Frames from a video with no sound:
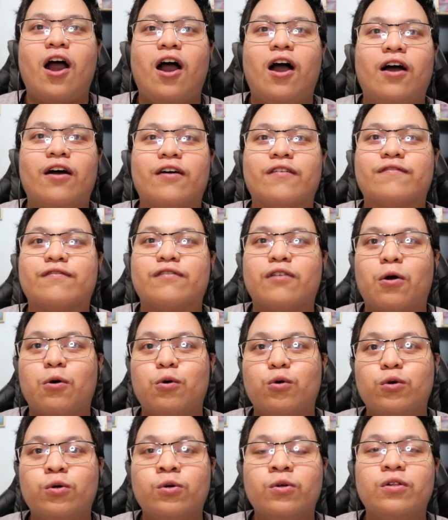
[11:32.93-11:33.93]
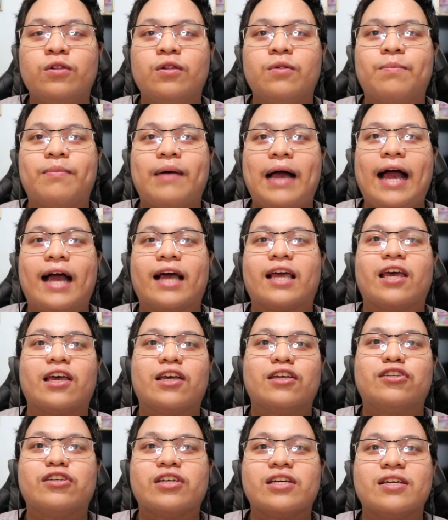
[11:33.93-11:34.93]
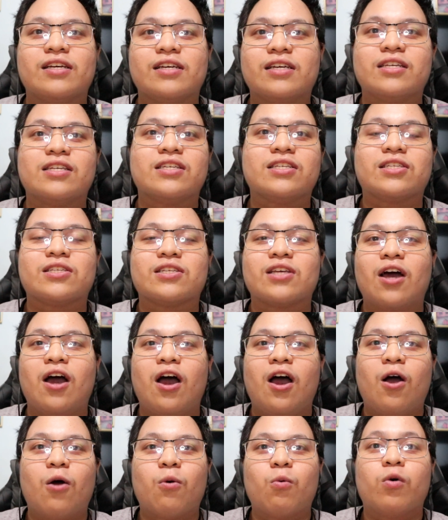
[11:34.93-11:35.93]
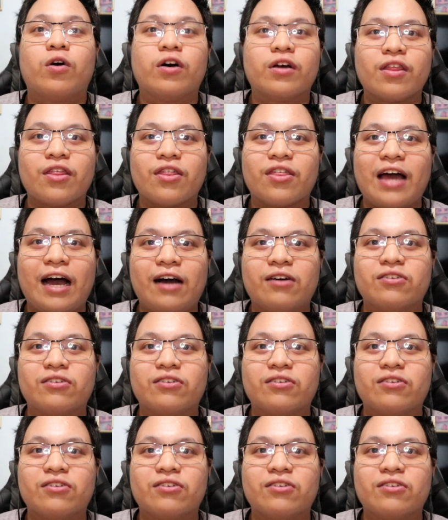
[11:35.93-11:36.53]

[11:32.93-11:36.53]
of the whole package is $1,000